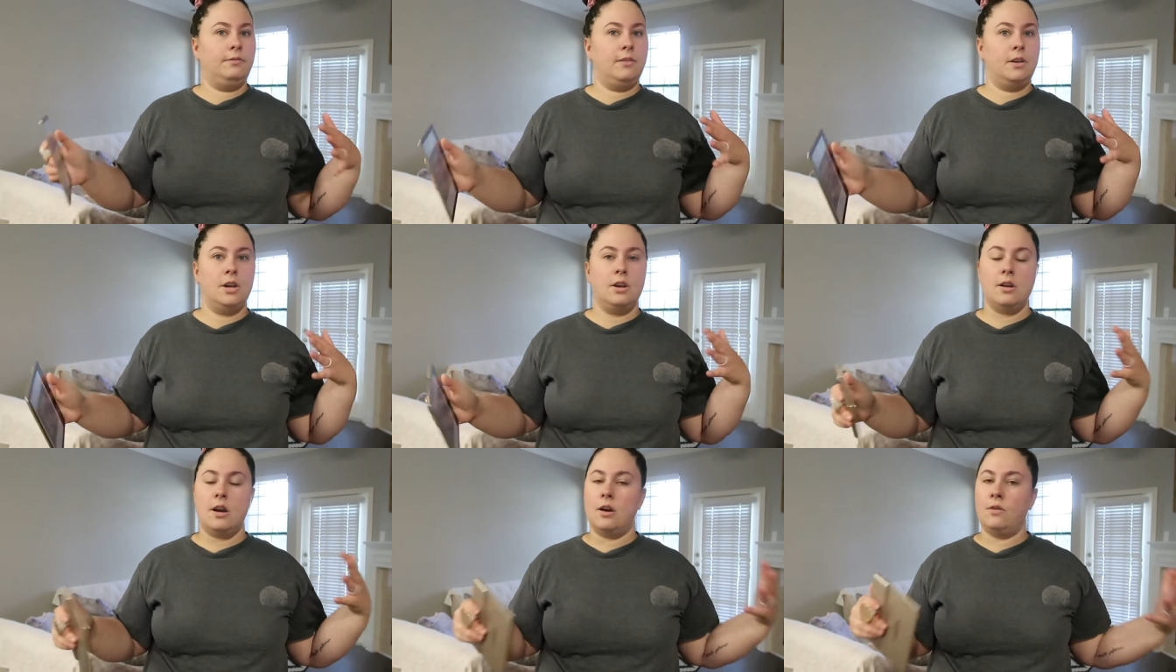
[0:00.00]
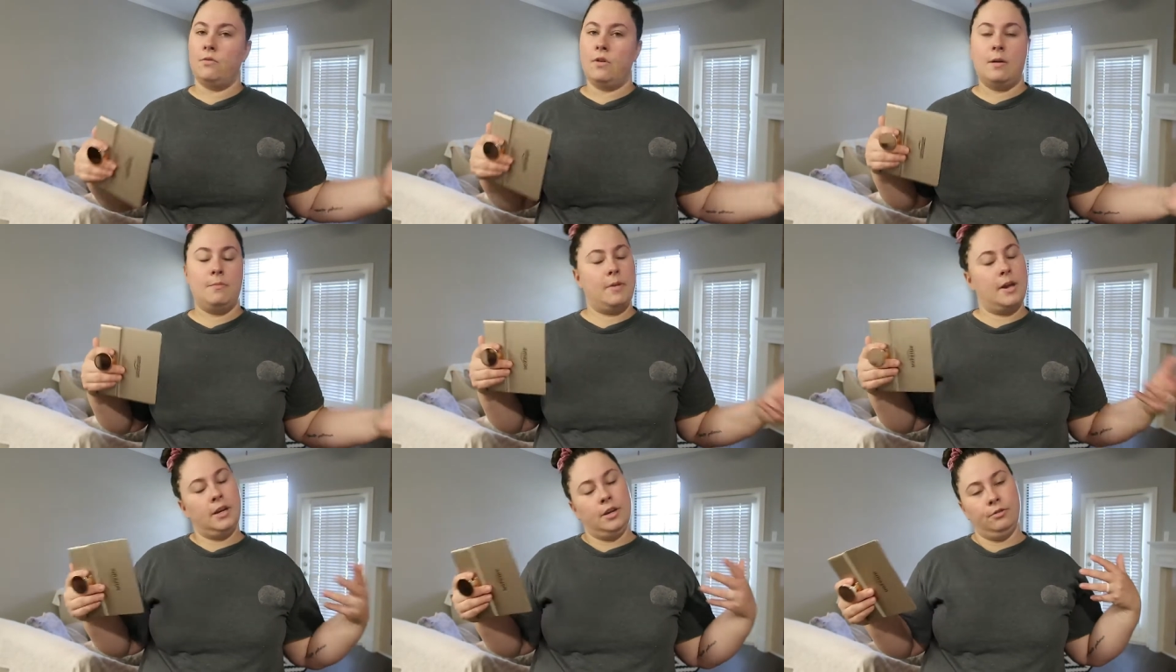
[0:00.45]
figure out
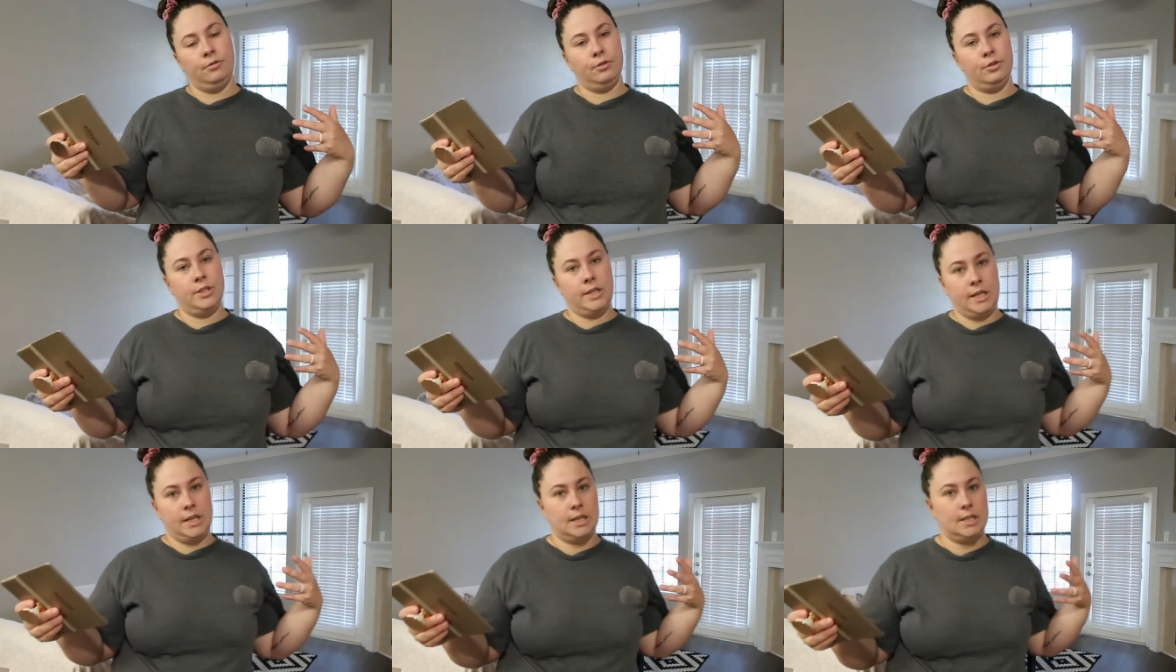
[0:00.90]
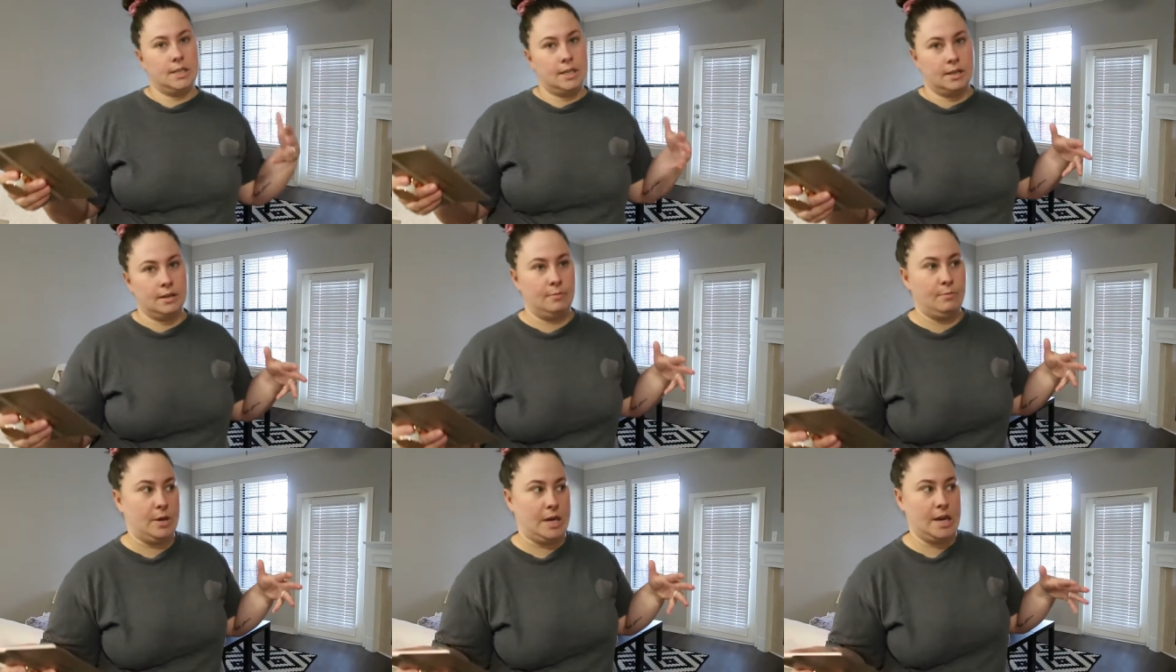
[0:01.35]
what my new routine is
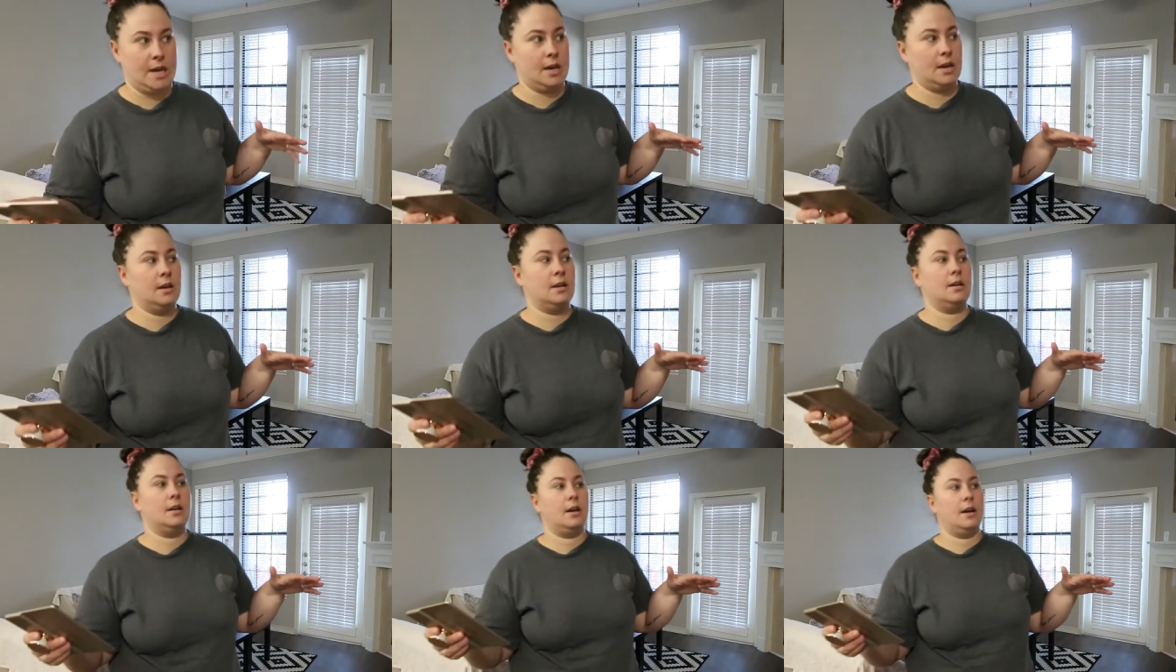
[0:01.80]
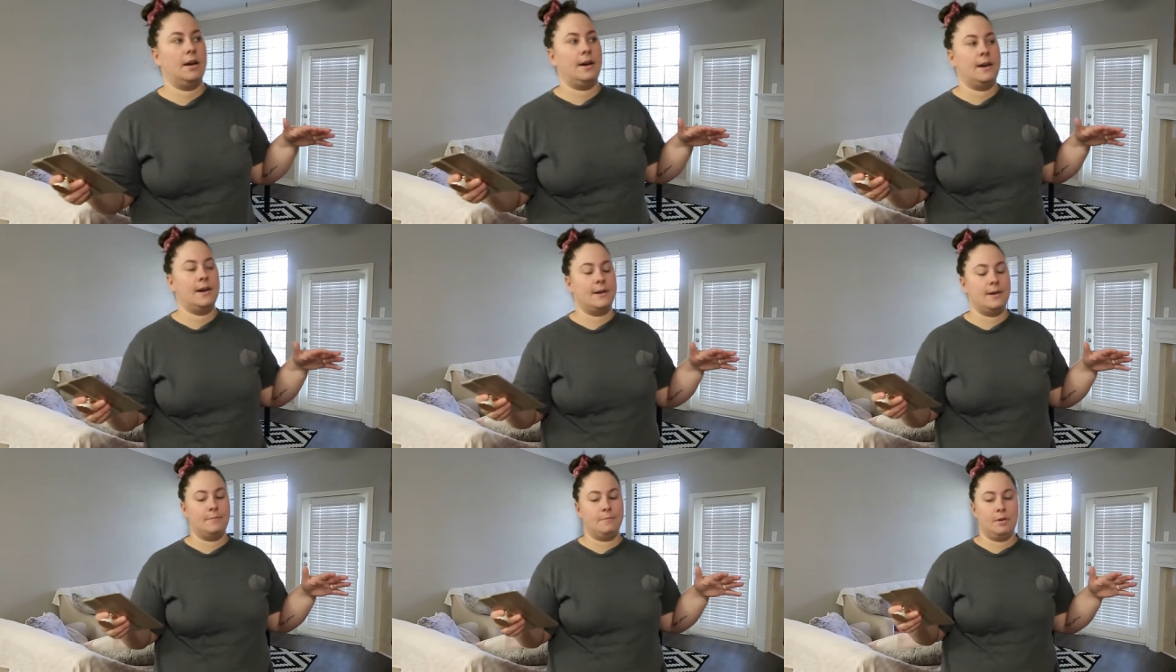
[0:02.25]
going to be,
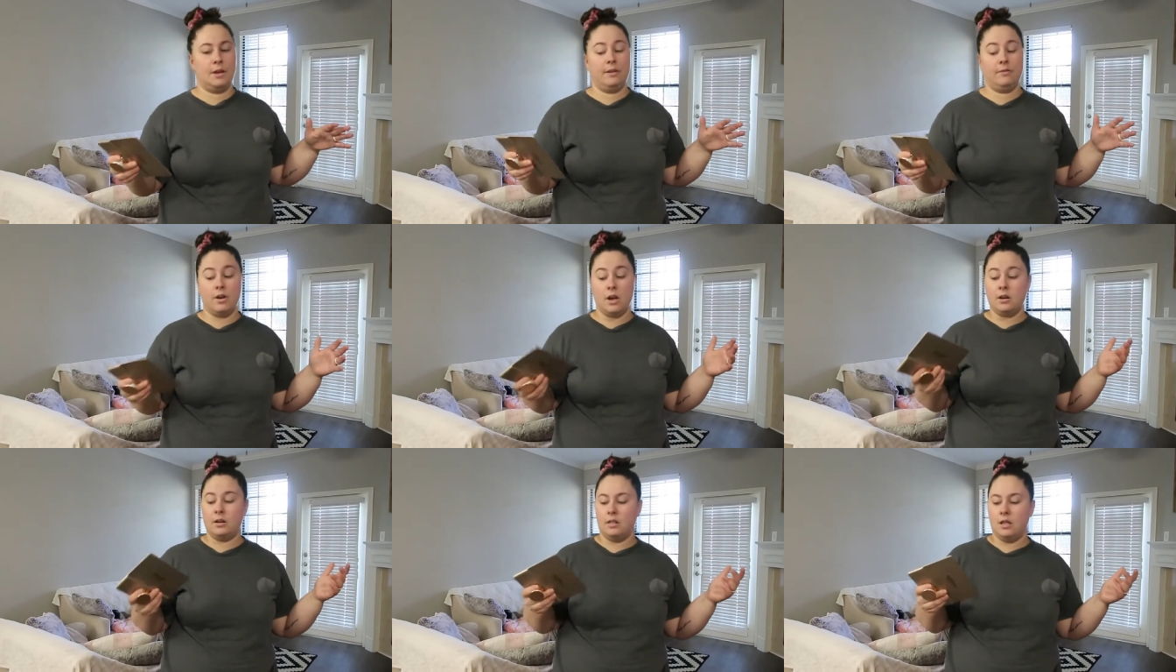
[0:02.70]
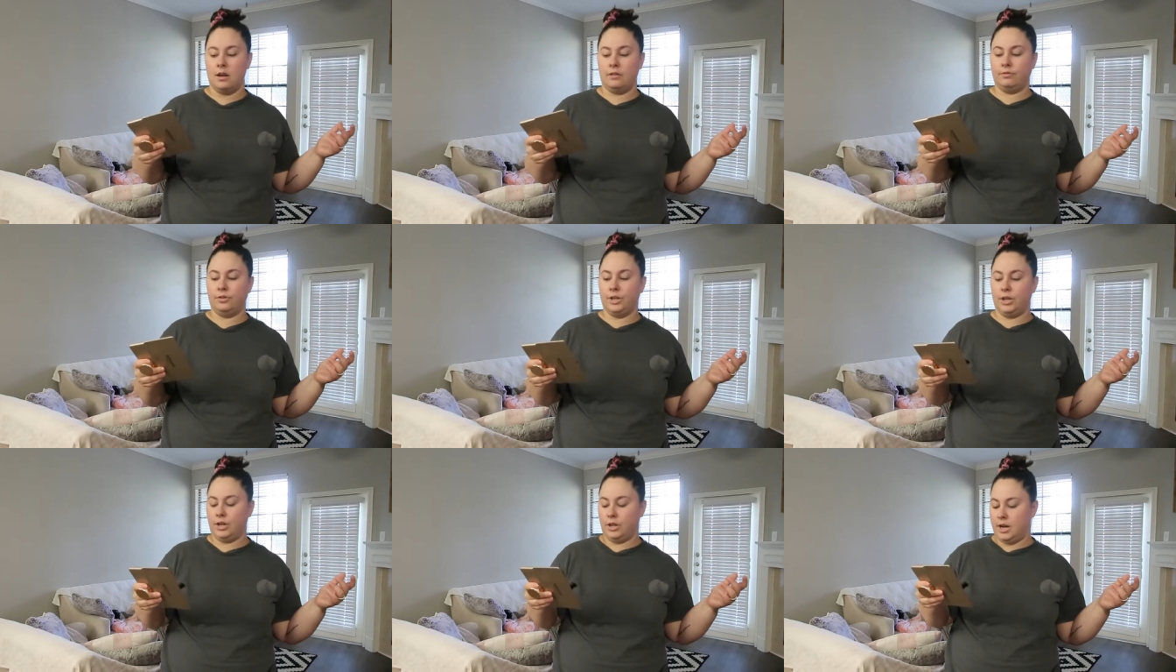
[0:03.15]
and I've gotten a lot
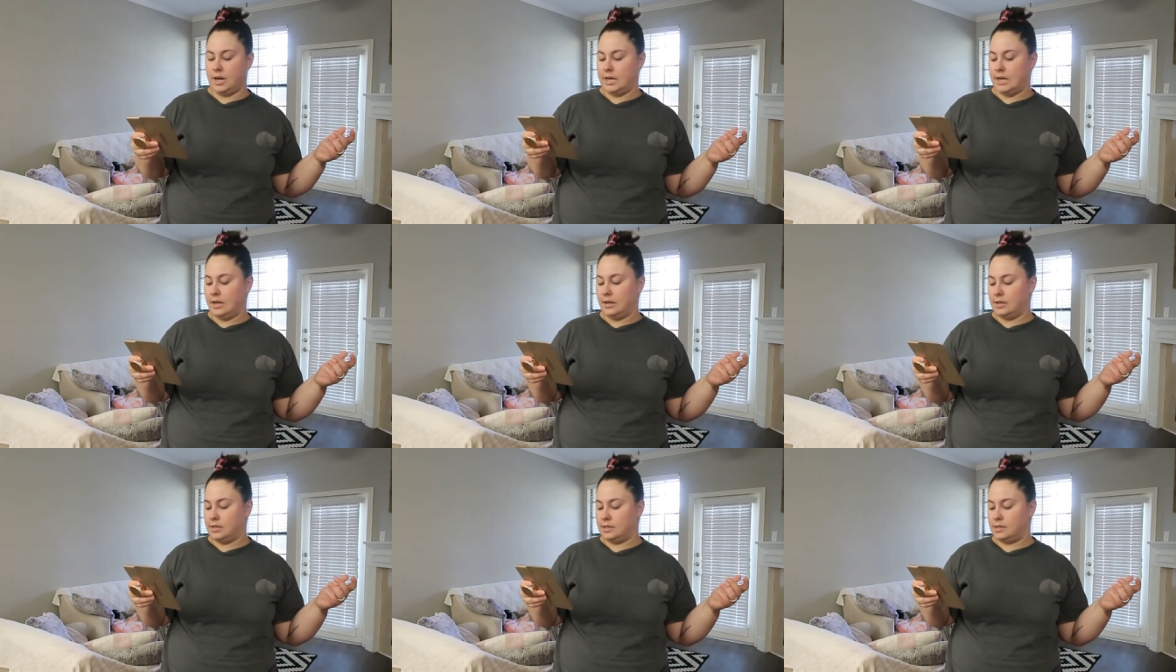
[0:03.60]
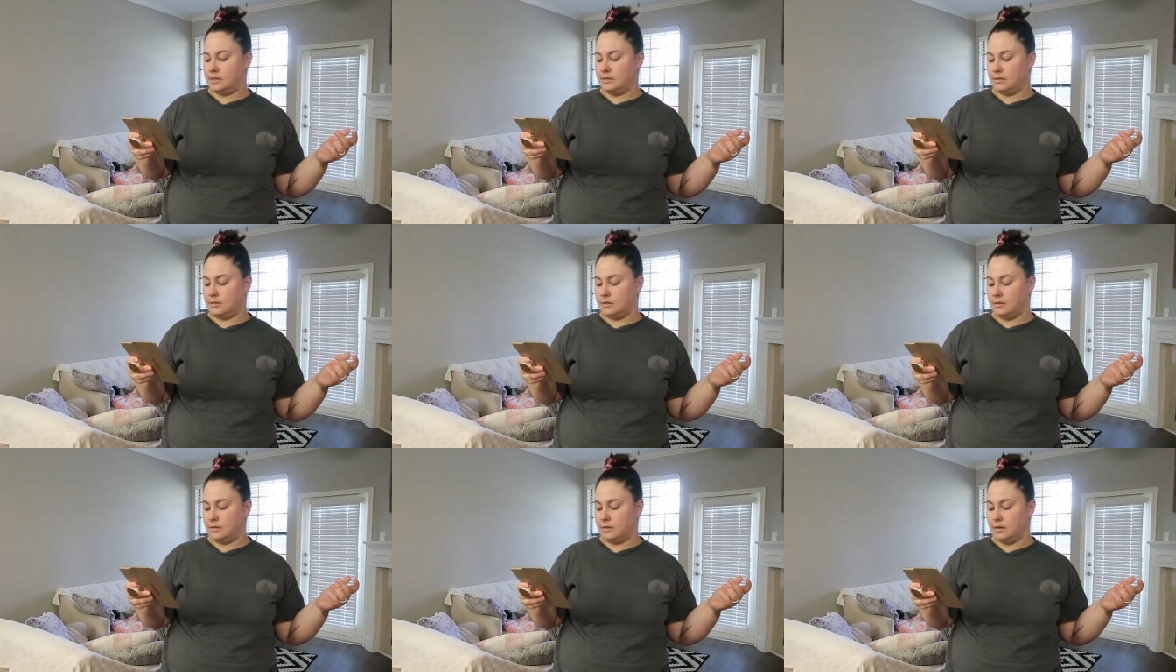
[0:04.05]
of really good ideas
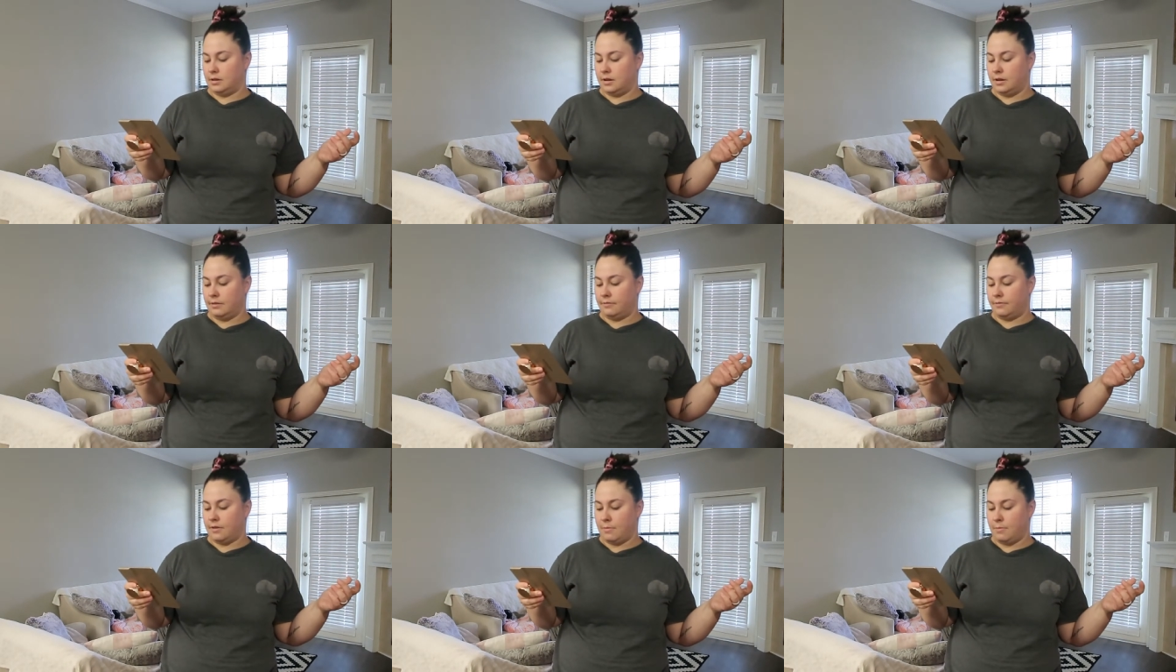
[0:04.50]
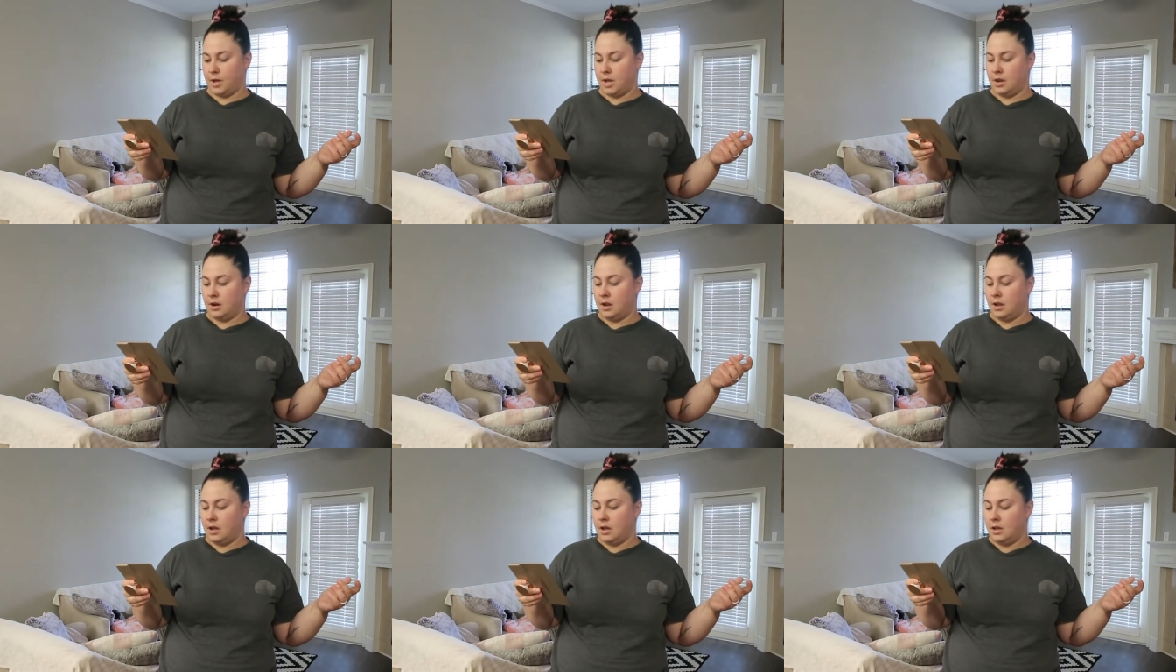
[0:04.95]
from
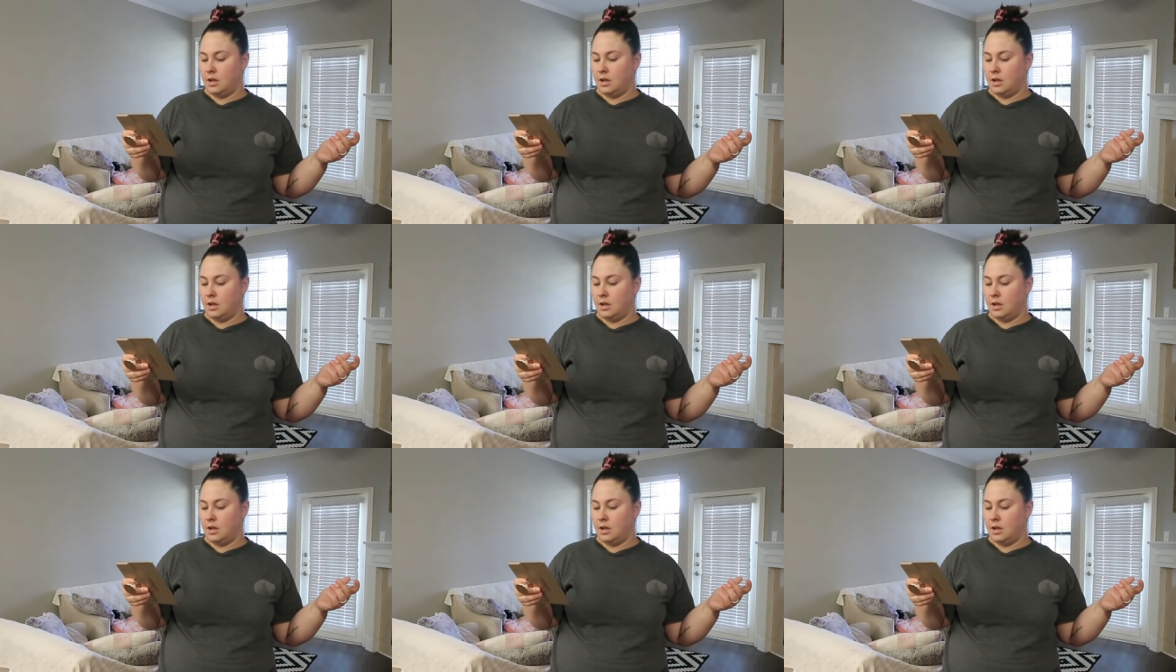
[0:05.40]
it.